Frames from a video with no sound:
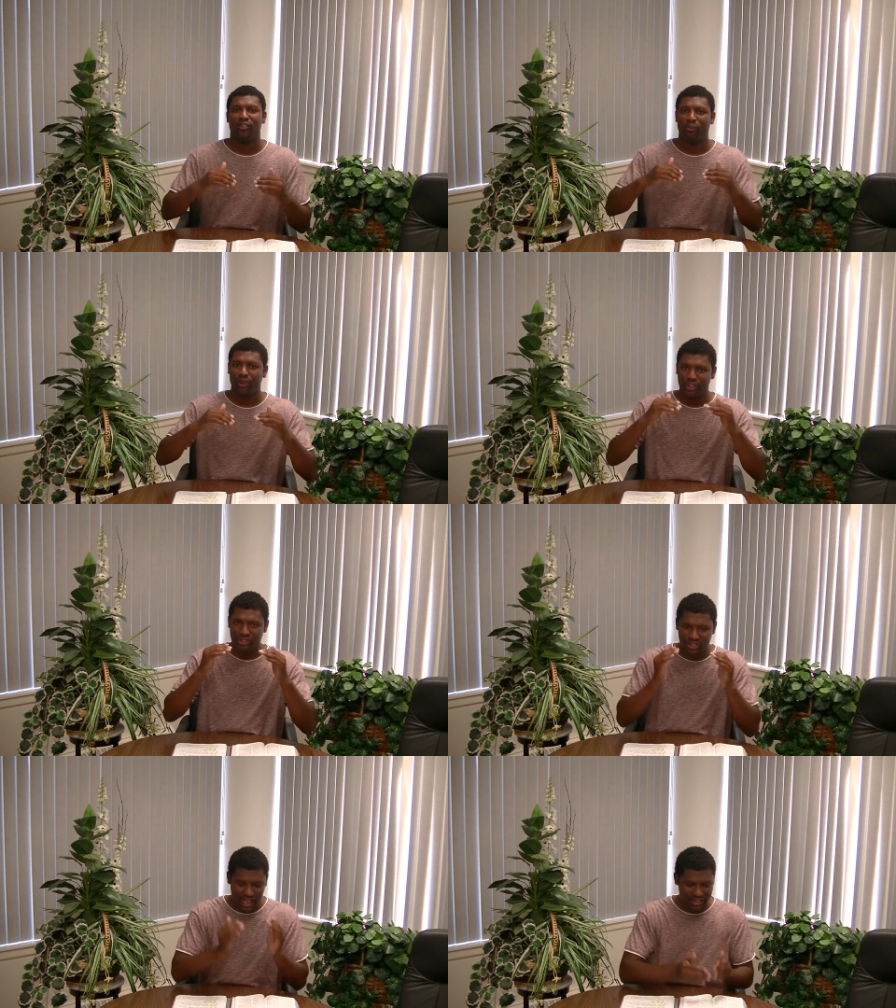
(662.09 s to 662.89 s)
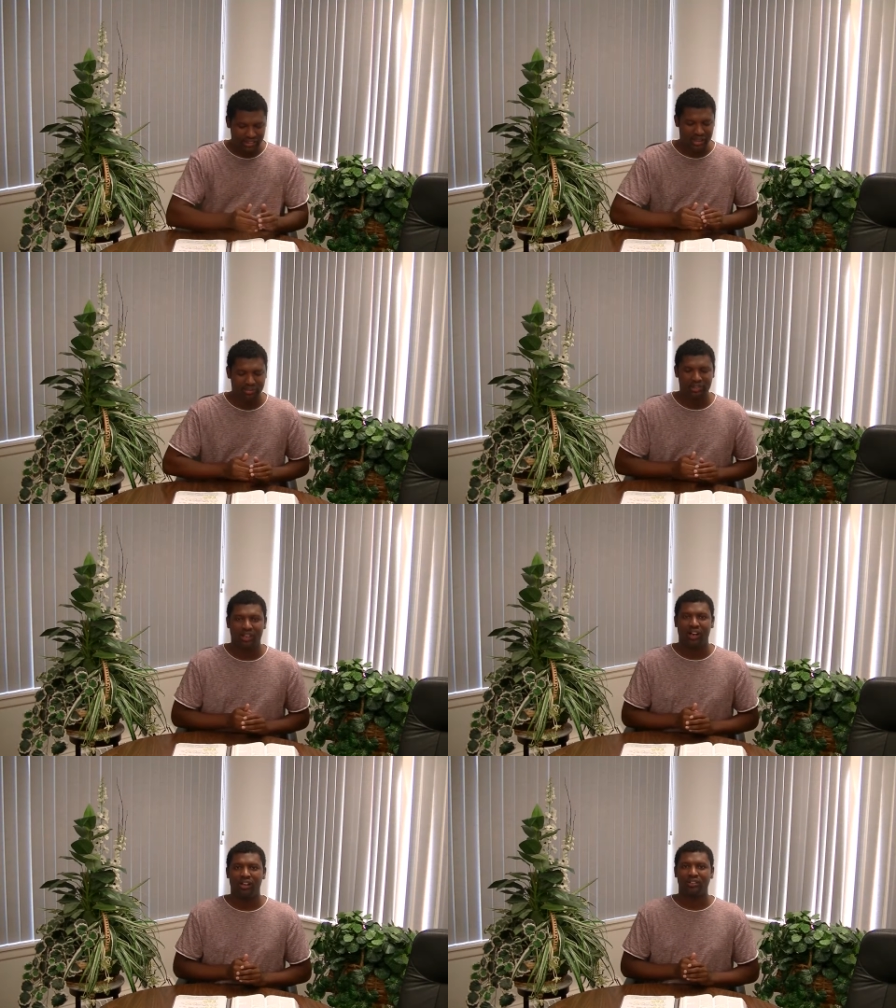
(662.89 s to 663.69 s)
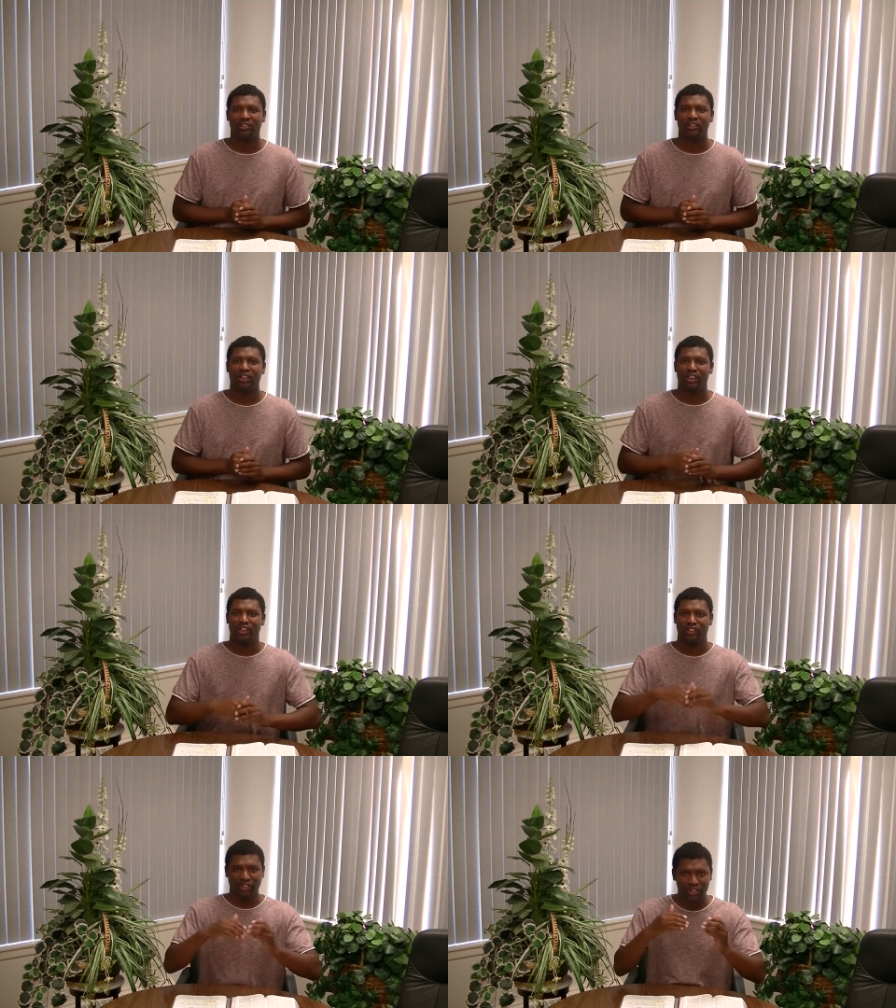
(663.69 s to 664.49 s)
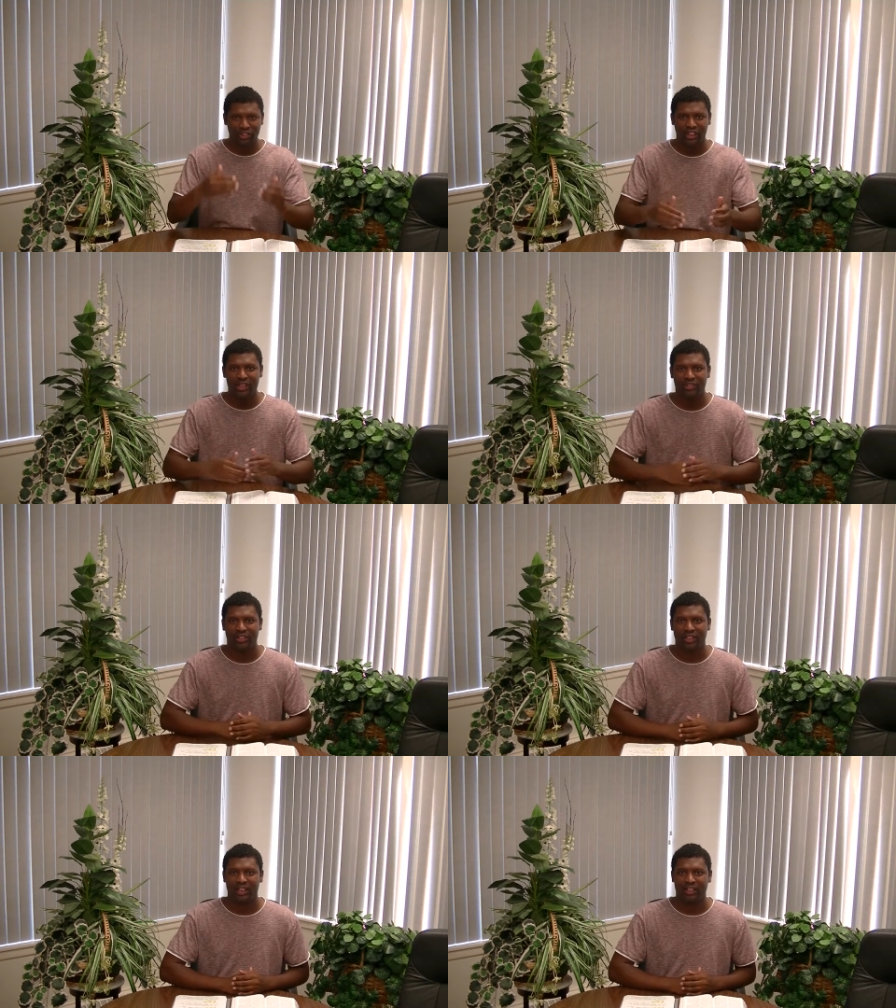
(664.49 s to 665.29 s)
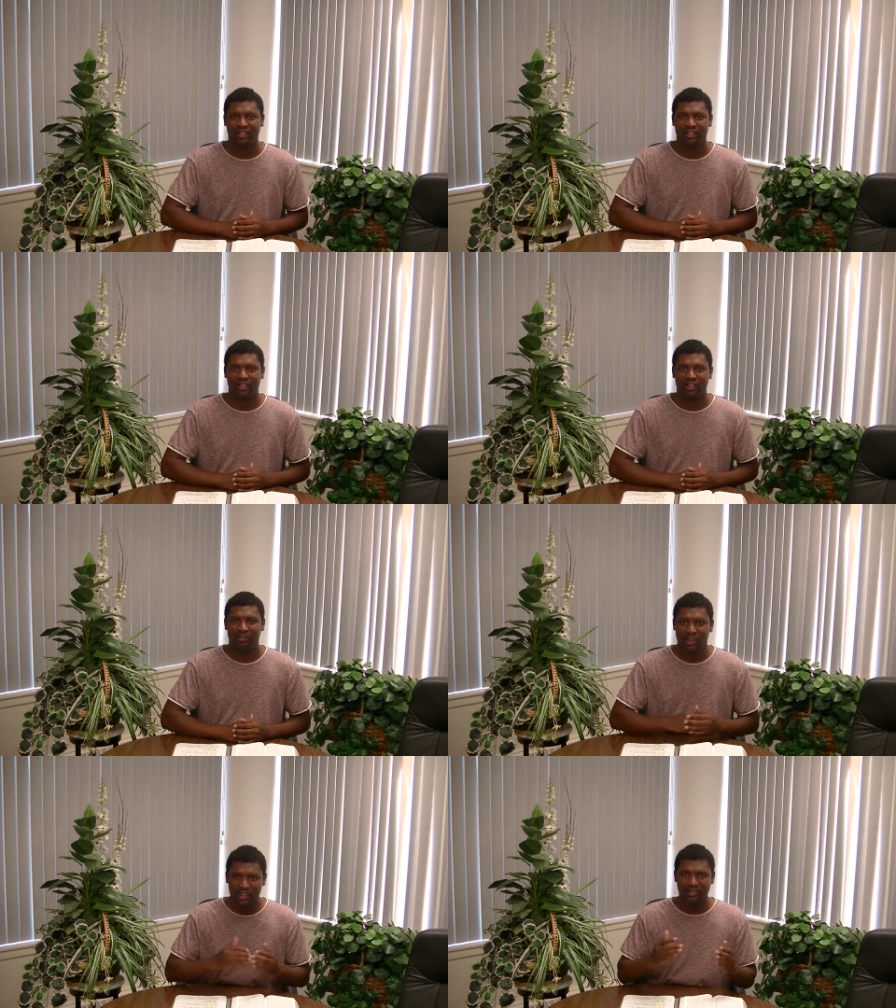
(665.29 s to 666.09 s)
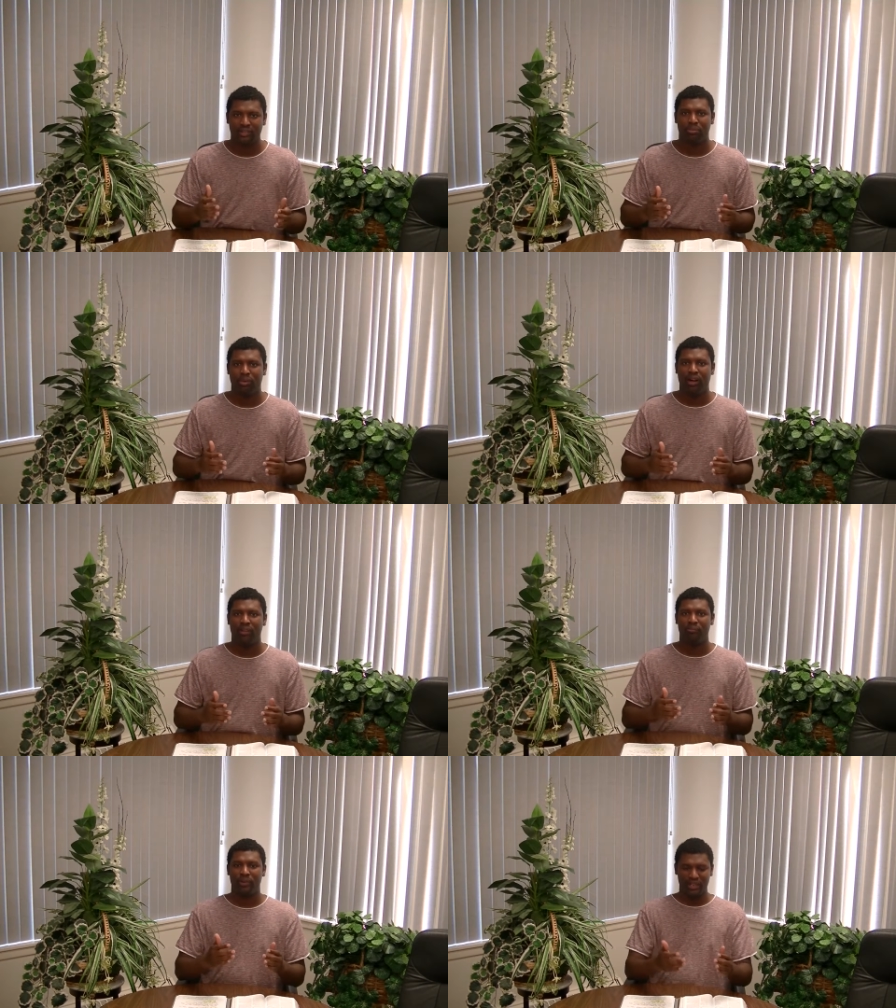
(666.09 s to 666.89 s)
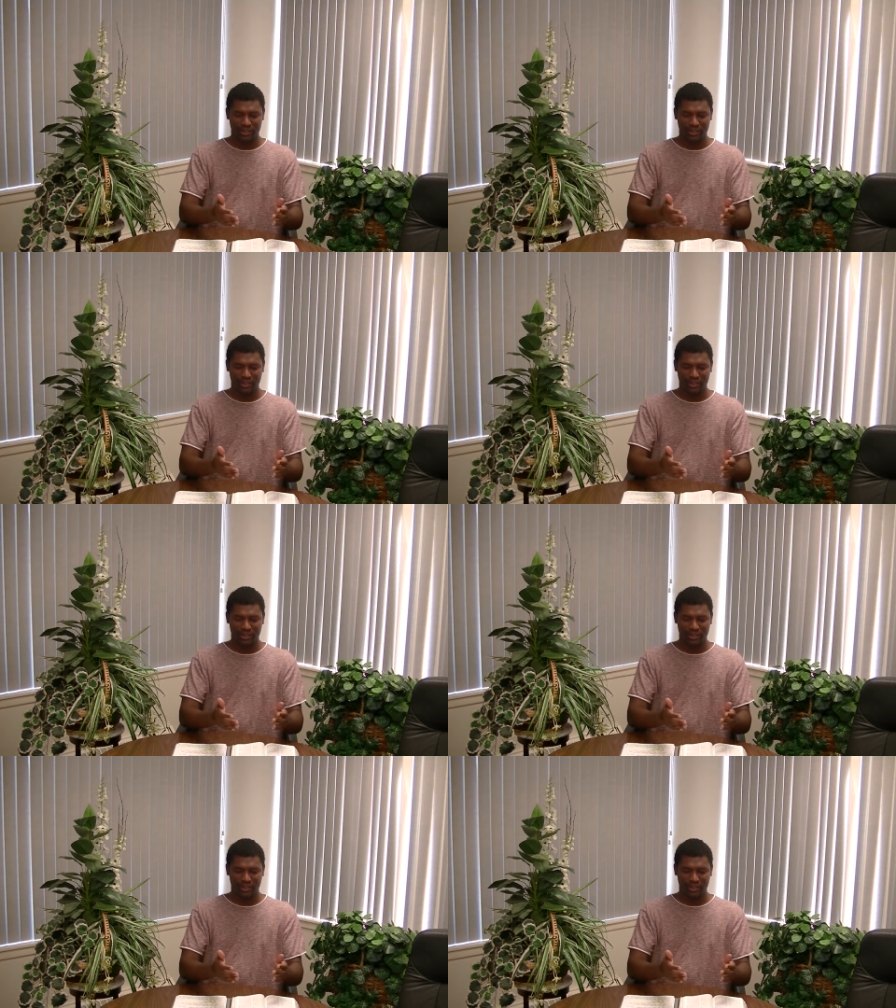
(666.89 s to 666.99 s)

when you take something to the altar, you leave it there. But here's the problem. Many